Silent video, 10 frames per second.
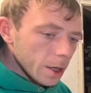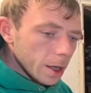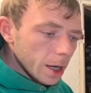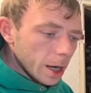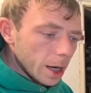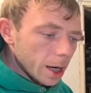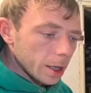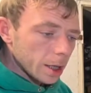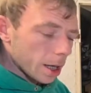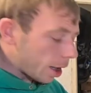and
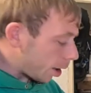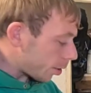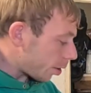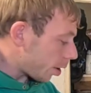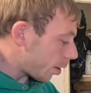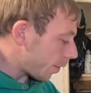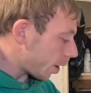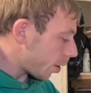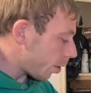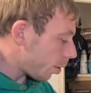I'll do another video